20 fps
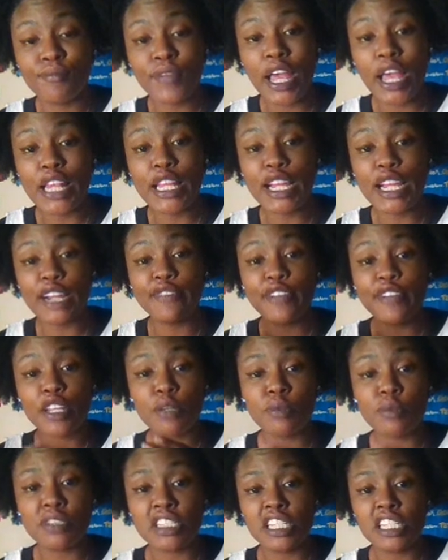Like, I feel like it
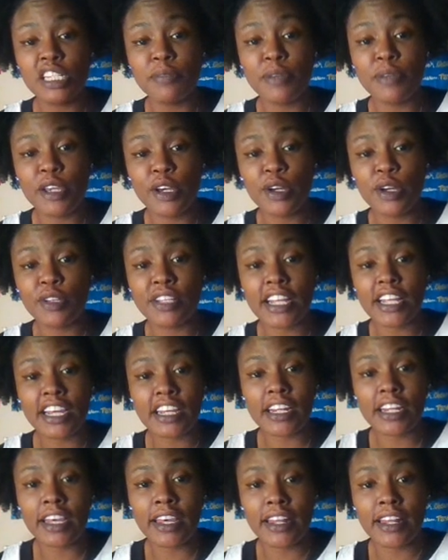was an email that I could
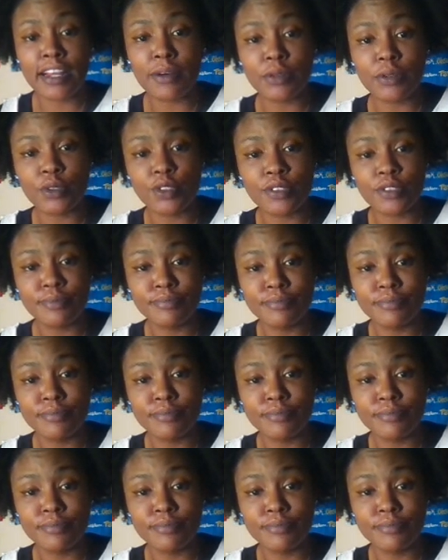have head out on.